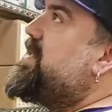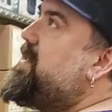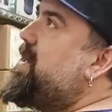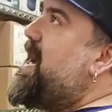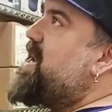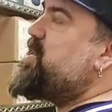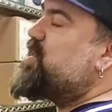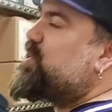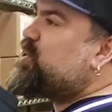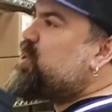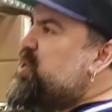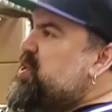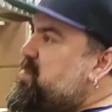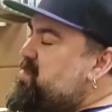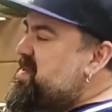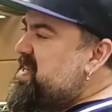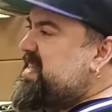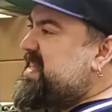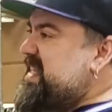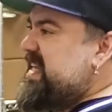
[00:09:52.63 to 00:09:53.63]
I just couldn't
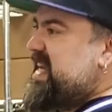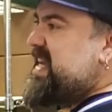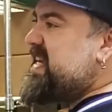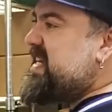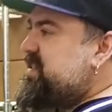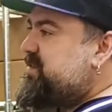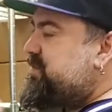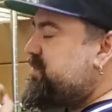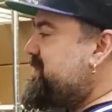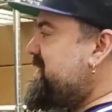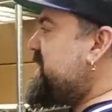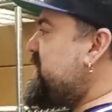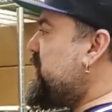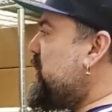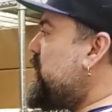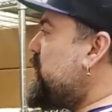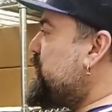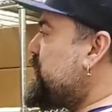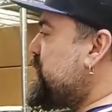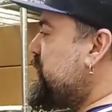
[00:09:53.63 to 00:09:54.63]
beat the end from that
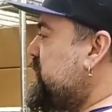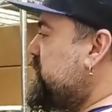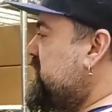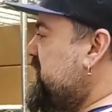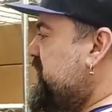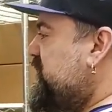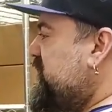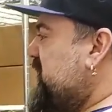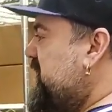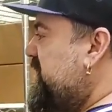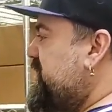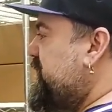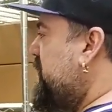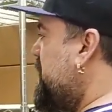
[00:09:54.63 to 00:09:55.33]
altar with Jennifer